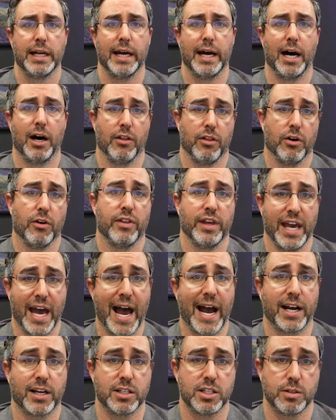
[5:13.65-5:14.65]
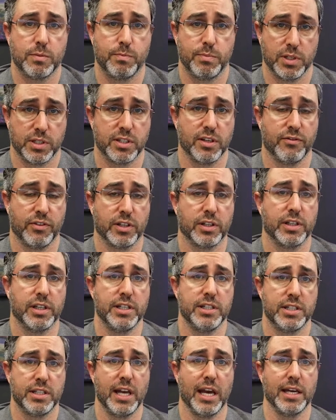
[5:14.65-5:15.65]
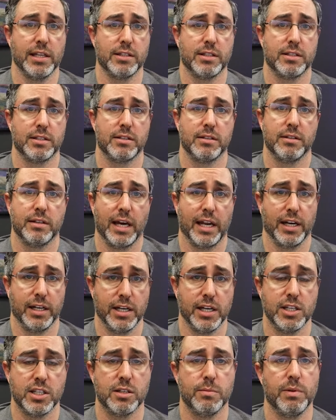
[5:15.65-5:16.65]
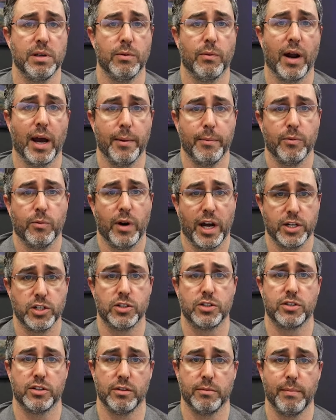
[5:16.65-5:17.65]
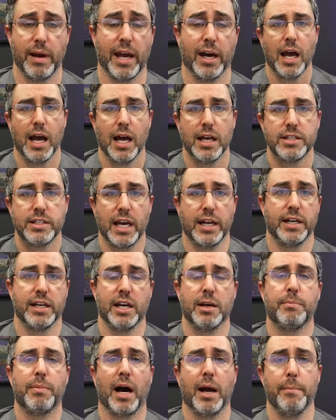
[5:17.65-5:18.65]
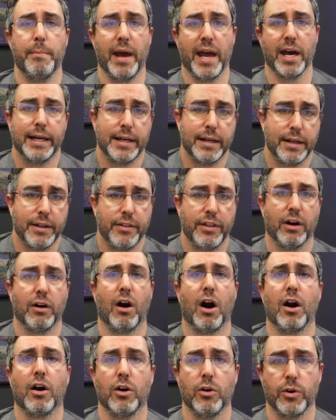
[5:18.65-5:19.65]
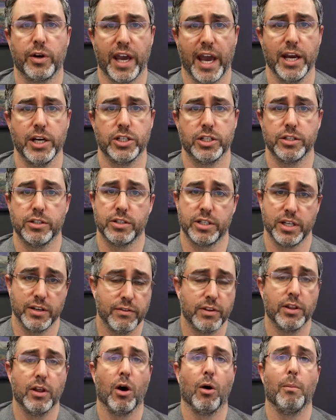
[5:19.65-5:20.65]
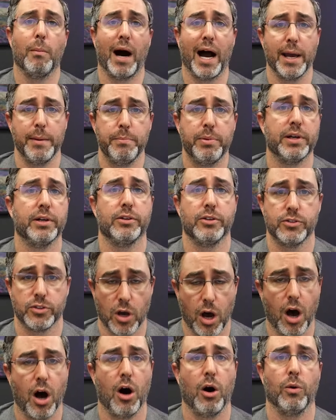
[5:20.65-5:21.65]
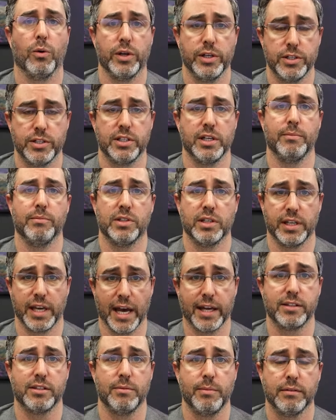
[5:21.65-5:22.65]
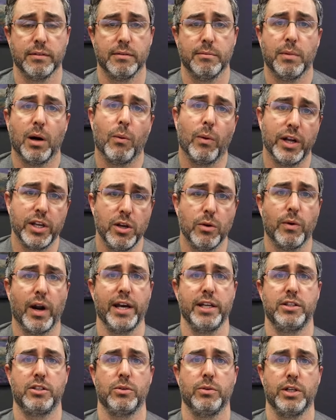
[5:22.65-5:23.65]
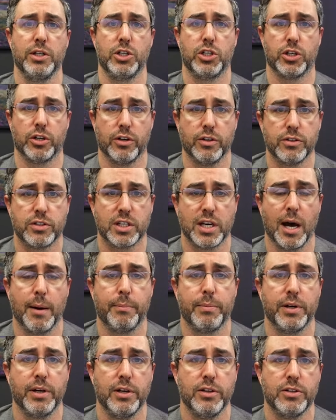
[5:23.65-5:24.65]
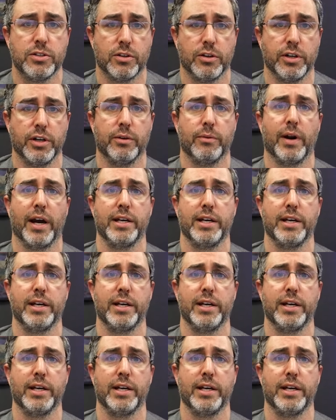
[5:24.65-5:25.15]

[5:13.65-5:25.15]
although the Act specifically states that it needs to be registered mail, sending it by mail, there are occasions, even though my bills always seem to get to me. But when you write to insurance companies or you write